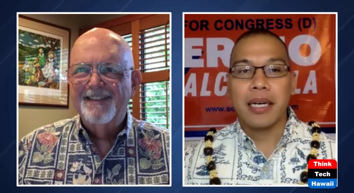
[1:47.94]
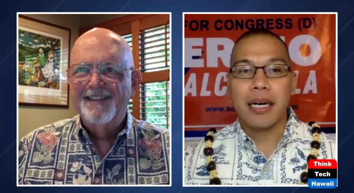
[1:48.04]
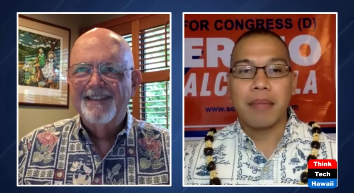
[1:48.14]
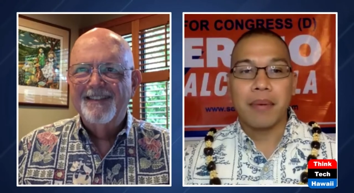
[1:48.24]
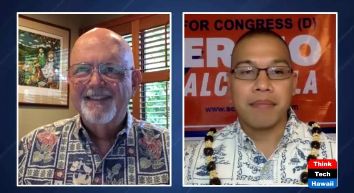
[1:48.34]

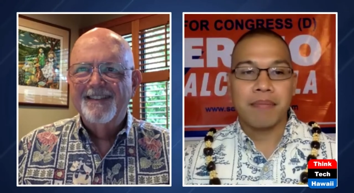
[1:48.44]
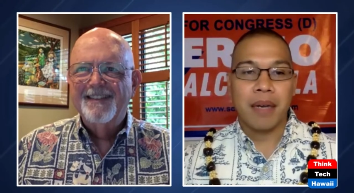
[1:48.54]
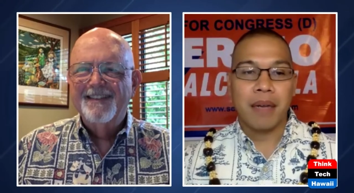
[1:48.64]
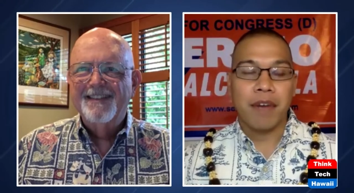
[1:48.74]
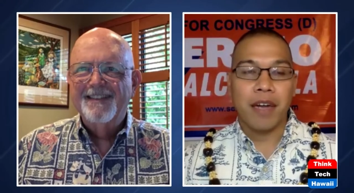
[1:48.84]
Speaker 1: Um,
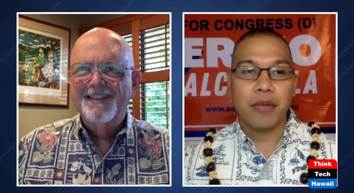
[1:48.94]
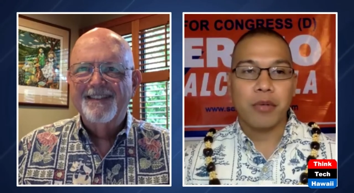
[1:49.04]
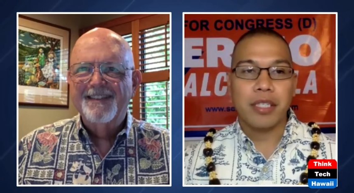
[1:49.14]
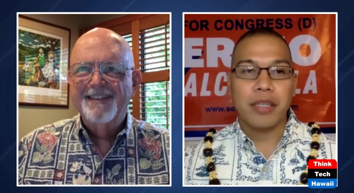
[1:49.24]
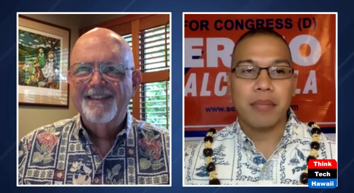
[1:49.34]
my father
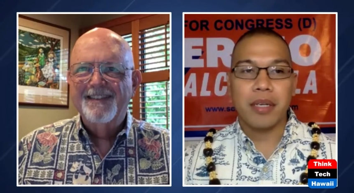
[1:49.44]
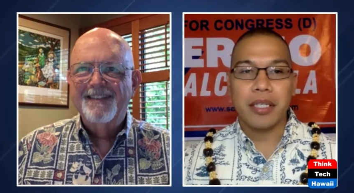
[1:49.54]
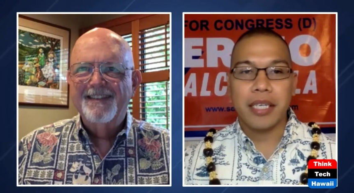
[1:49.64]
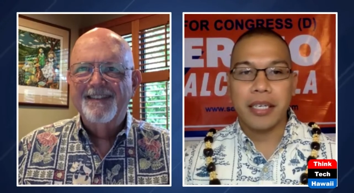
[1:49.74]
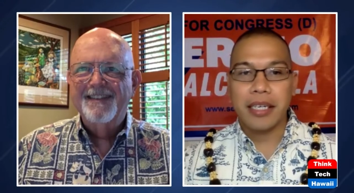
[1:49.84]
was in the
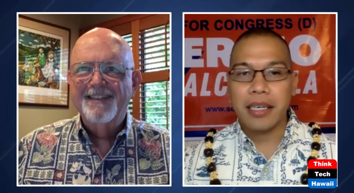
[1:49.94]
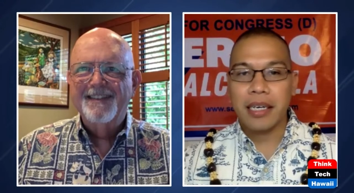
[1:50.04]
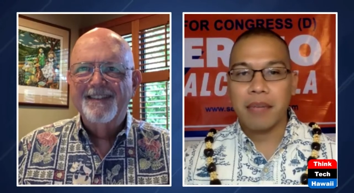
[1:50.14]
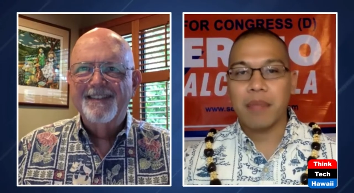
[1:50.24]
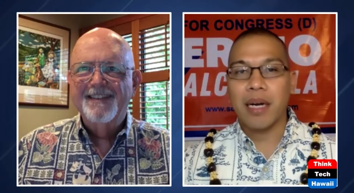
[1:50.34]
military.
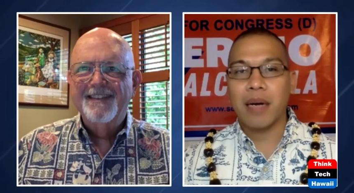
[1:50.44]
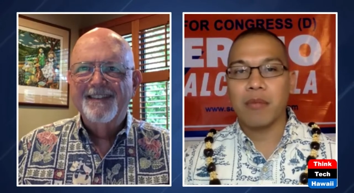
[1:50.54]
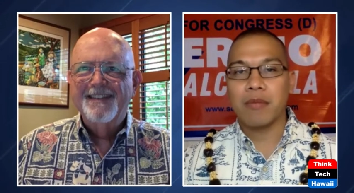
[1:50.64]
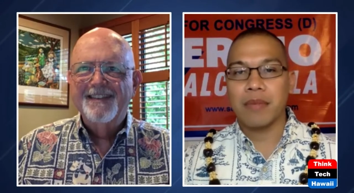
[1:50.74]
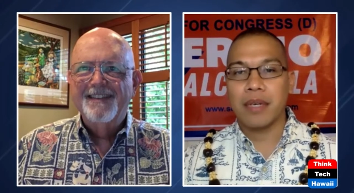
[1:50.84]
Uh, my
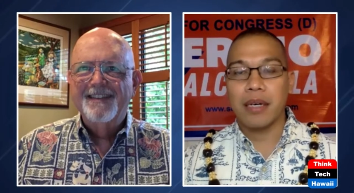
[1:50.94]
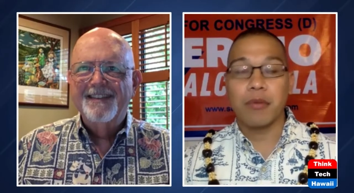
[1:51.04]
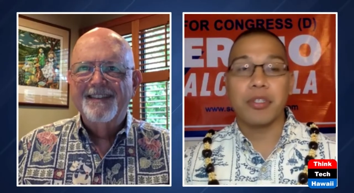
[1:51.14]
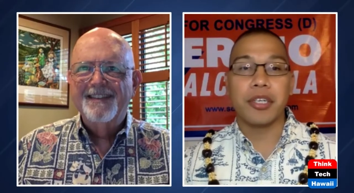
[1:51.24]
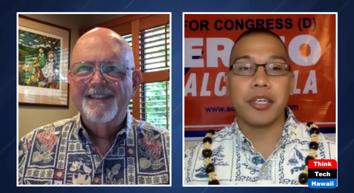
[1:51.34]
mom
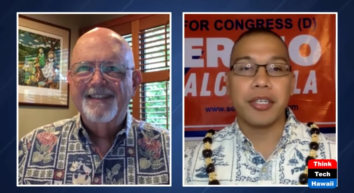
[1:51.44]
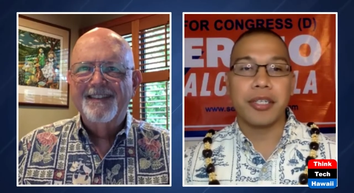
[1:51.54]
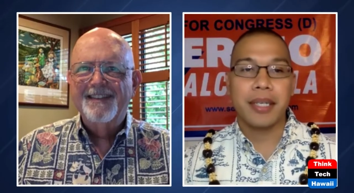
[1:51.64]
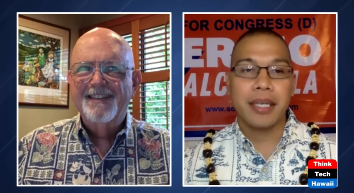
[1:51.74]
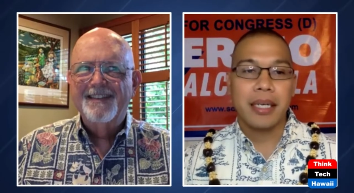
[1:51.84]
was a
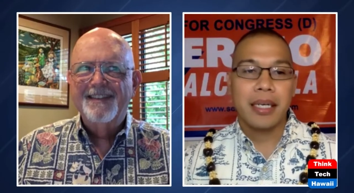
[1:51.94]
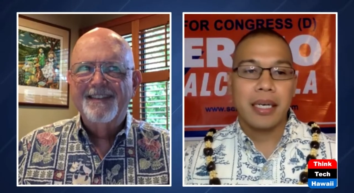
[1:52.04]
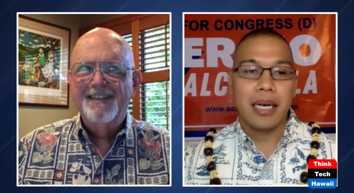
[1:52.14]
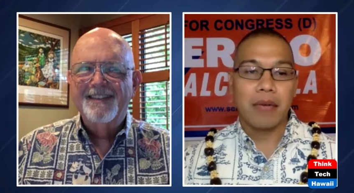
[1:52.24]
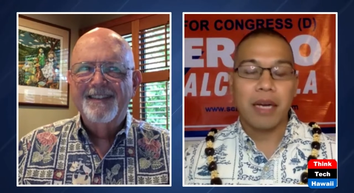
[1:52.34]
nurse.
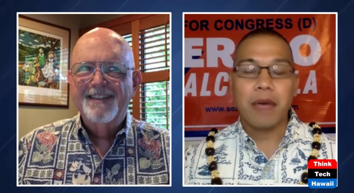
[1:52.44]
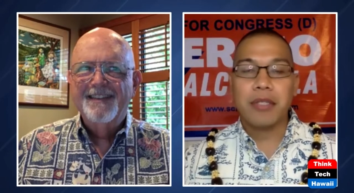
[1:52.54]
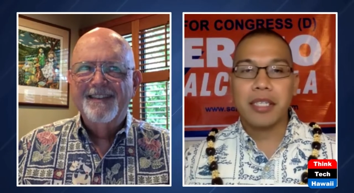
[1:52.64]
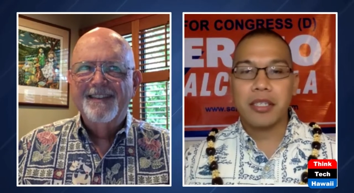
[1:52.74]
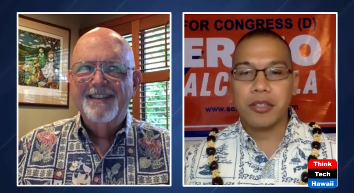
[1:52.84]
Uh, when I was
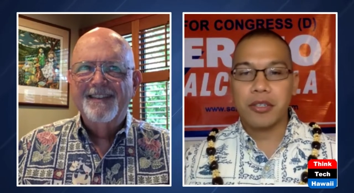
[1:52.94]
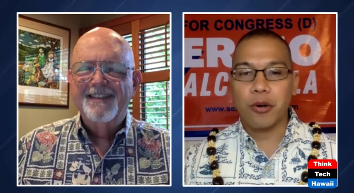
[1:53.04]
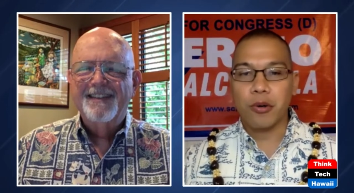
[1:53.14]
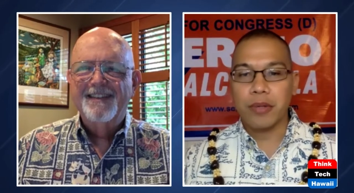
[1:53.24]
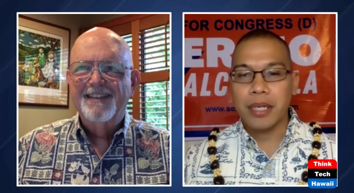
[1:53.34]
six years
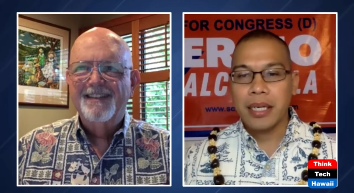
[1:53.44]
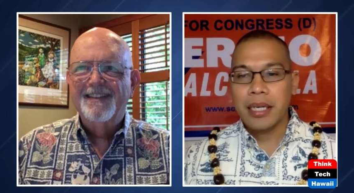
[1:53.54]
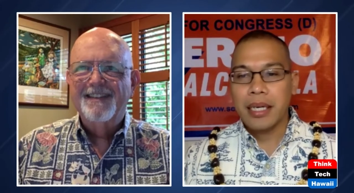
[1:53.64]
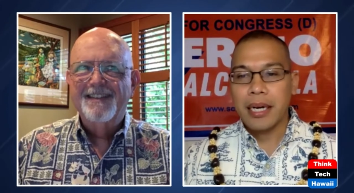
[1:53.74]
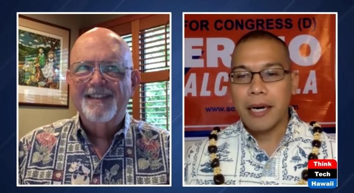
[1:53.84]
old.
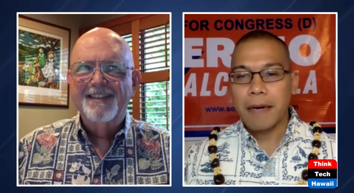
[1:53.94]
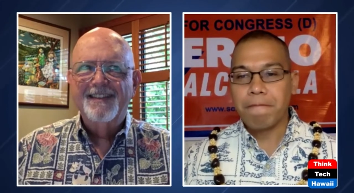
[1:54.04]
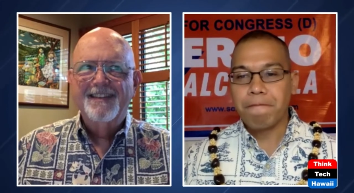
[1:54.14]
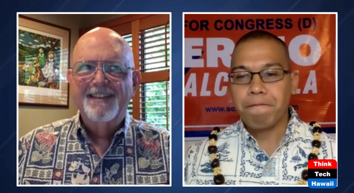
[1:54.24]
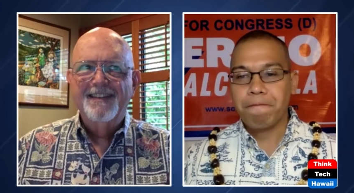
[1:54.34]

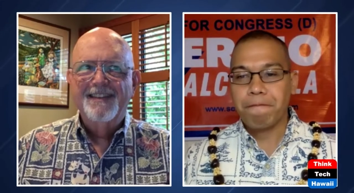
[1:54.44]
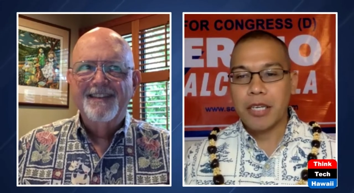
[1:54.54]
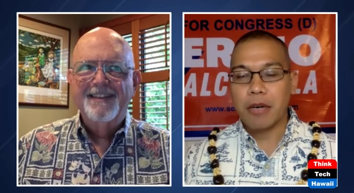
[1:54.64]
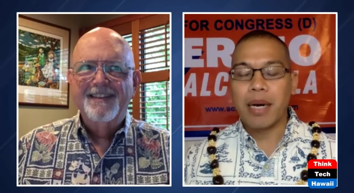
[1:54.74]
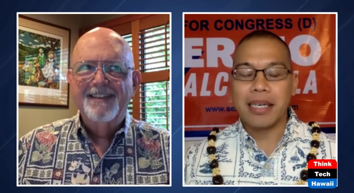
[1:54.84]
Um,
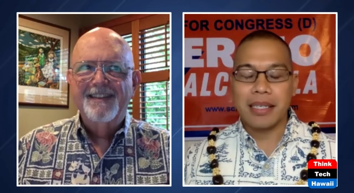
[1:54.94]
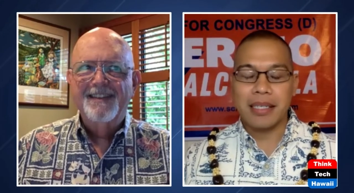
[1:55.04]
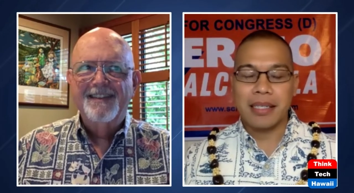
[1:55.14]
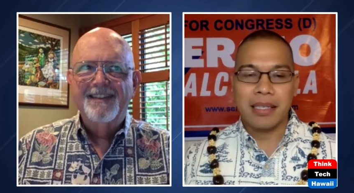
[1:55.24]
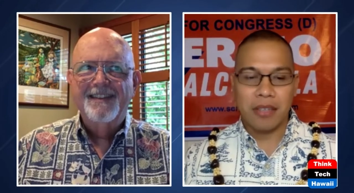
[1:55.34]
you know, my
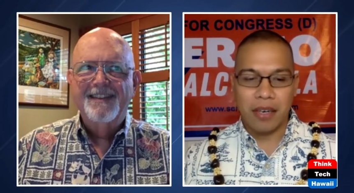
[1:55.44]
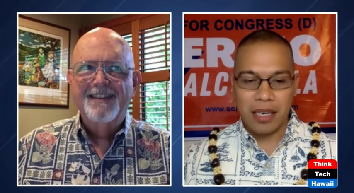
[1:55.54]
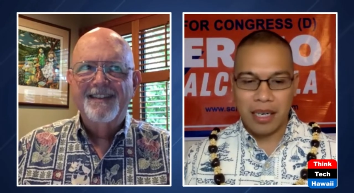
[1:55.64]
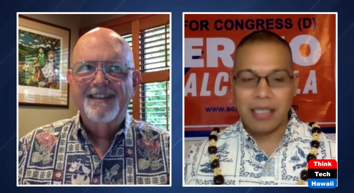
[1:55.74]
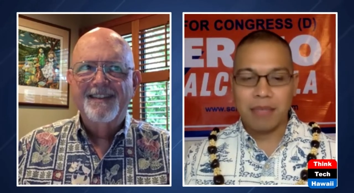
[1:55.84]

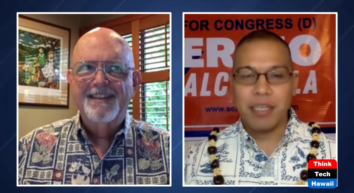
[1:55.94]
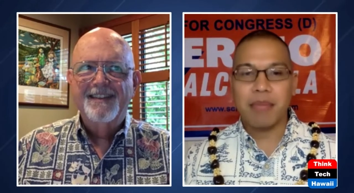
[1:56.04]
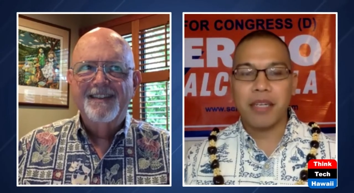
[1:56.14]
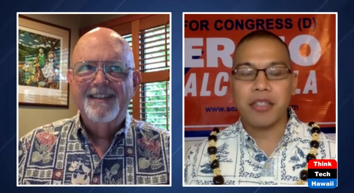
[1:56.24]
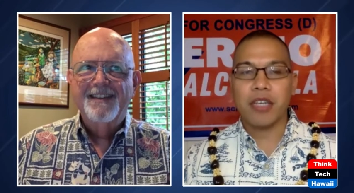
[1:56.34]
sorry, I speak
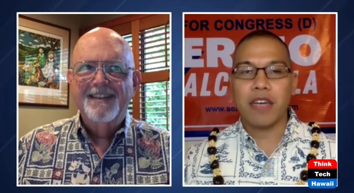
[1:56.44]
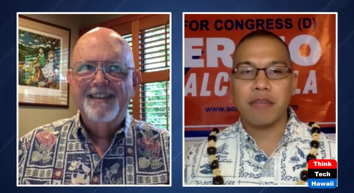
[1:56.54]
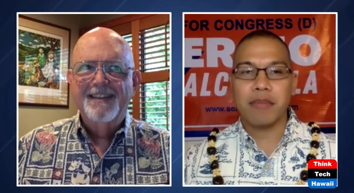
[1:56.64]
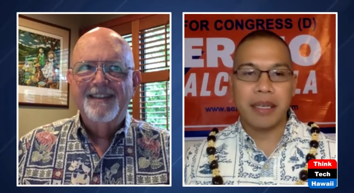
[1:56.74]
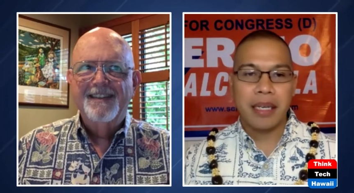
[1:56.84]
about this
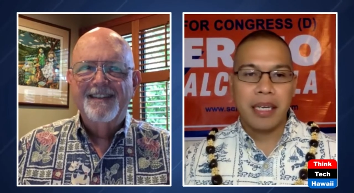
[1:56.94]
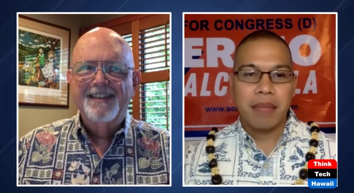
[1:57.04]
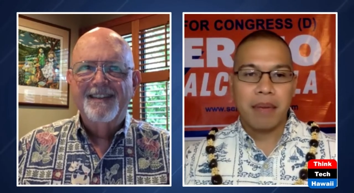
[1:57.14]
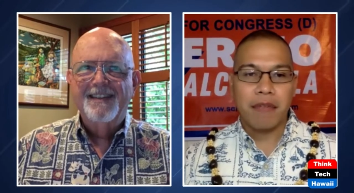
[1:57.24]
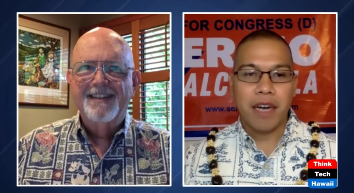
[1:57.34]
often, but
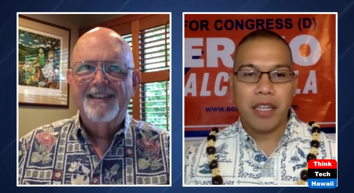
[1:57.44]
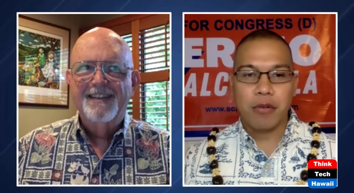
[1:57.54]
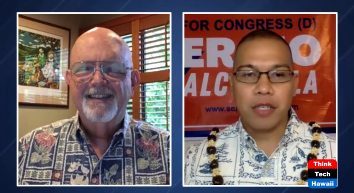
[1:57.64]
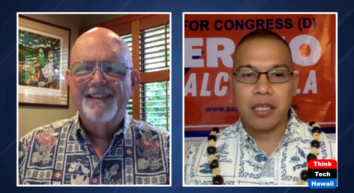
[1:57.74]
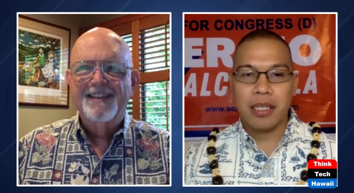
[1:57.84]
my father
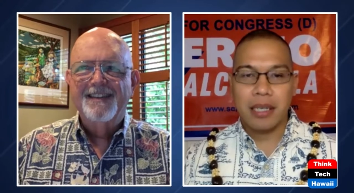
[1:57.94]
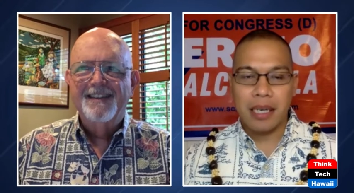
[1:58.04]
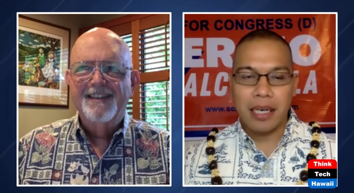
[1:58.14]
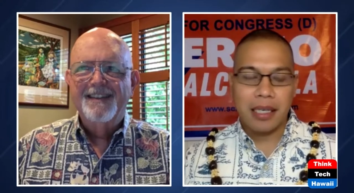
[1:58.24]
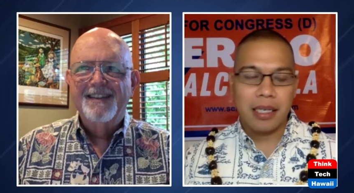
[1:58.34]
was
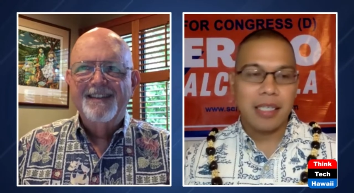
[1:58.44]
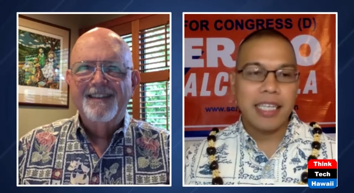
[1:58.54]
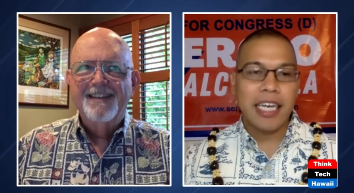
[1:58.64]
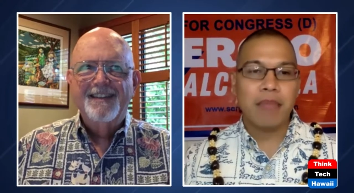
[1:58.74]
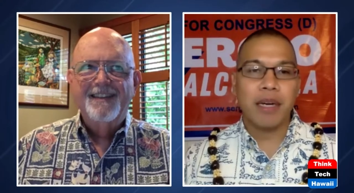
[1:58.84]
uh, gunned
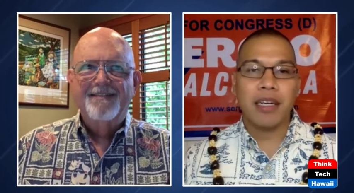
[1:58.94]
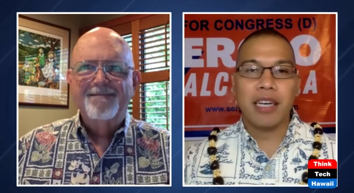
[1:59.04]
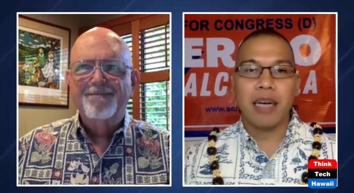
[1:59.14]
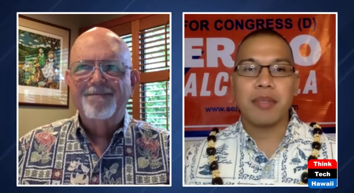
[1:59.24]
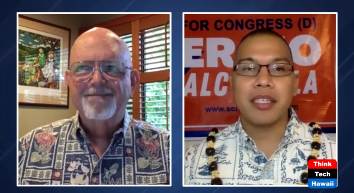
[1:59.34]
down by a
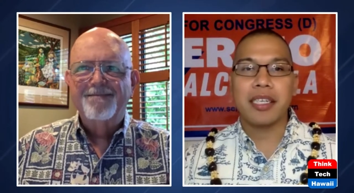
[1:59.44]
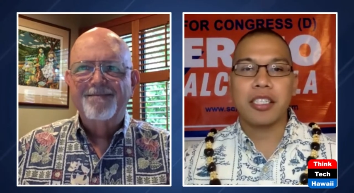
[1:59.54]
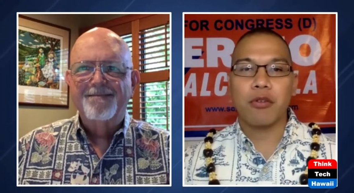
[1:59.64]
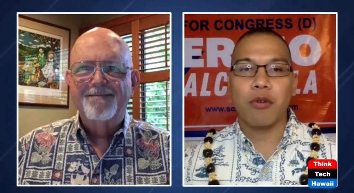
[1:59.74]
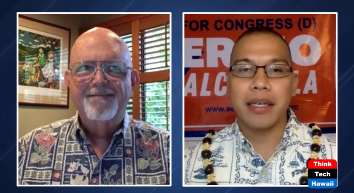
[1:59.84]
communist
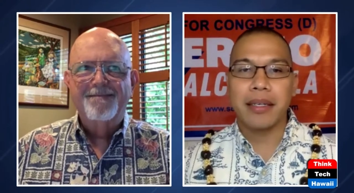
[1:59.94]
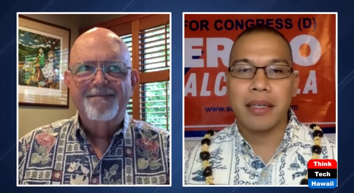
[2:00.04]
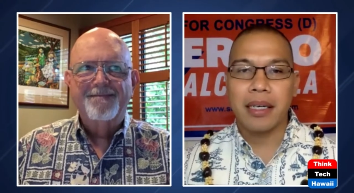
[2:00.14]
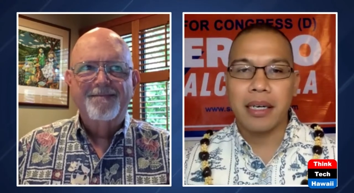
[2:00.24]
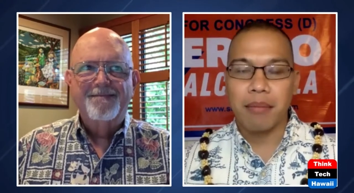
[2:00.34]
hit squad
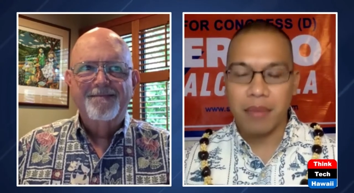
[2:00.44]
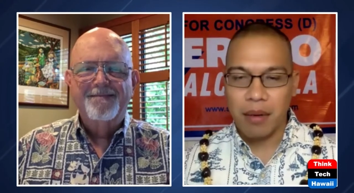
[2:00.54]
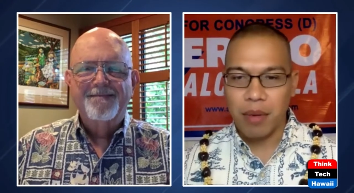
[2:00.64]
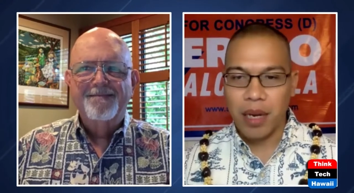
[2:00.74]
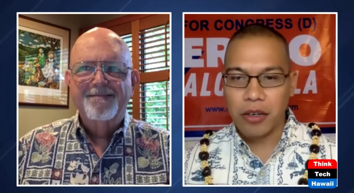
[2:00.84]
uh,
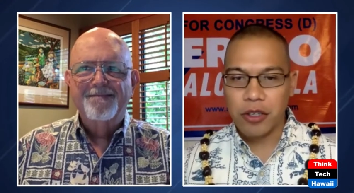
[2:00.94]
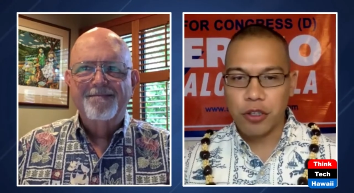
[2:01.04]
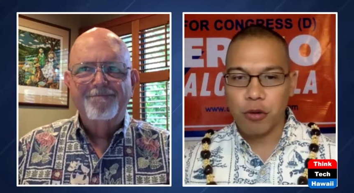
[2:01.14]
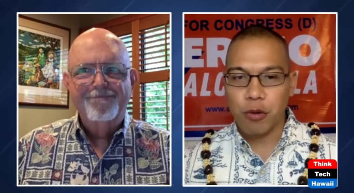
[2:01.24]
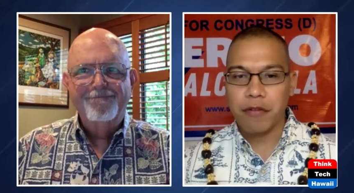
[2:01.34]
a block or
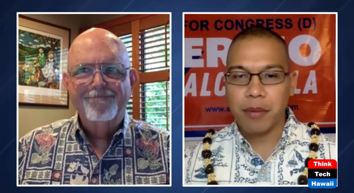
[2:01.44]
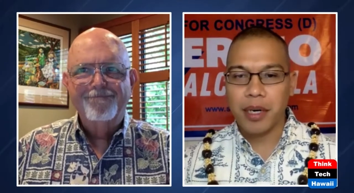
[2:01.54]
two away from